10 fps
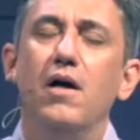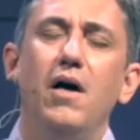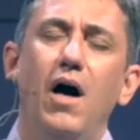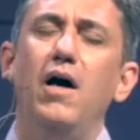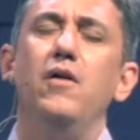
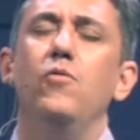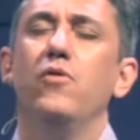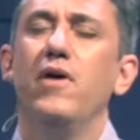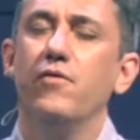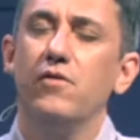God will
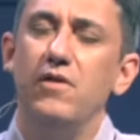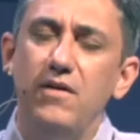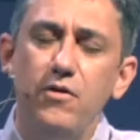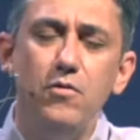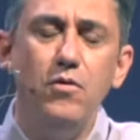never
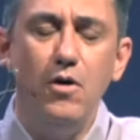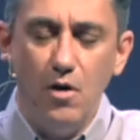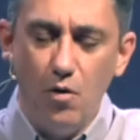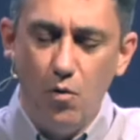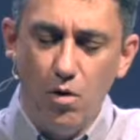leave you
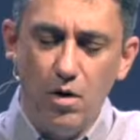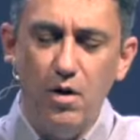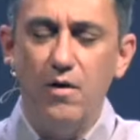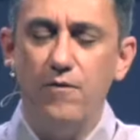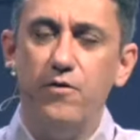or
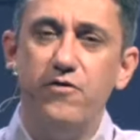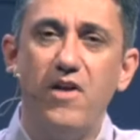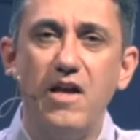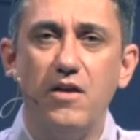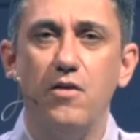
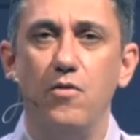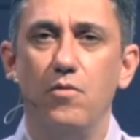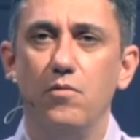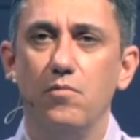forsake you.